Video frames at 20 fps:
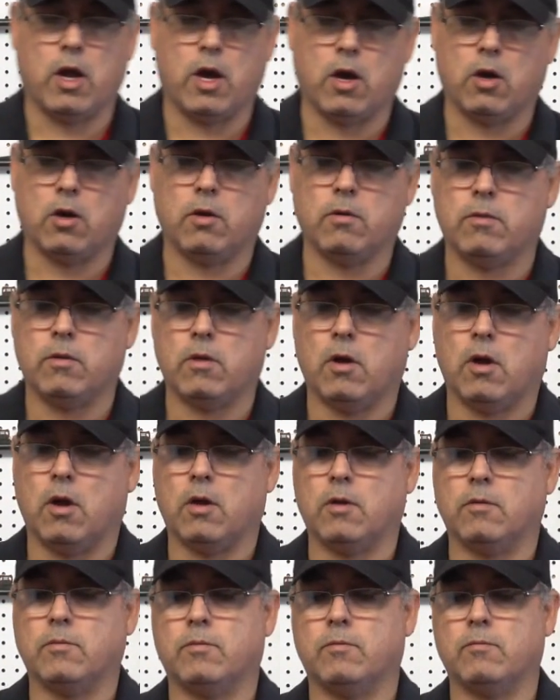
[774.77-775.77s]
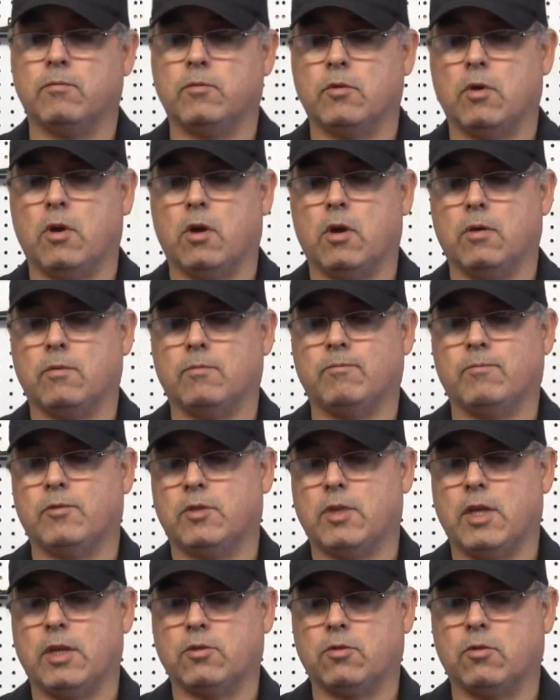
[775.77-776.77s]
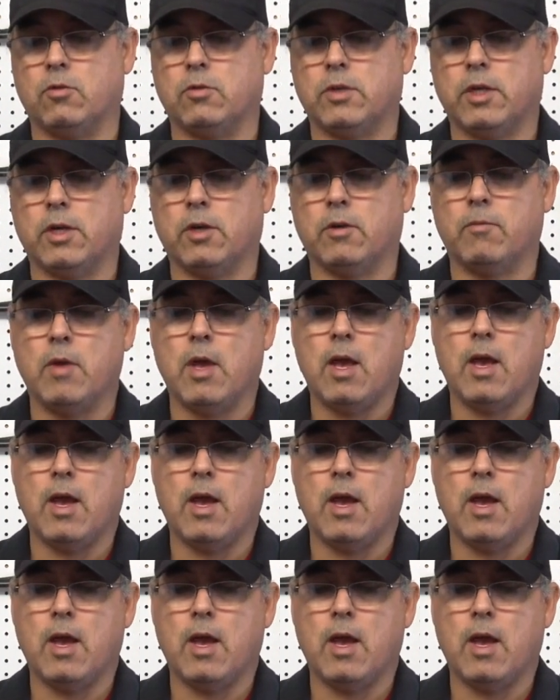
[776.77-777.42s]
our set screws here.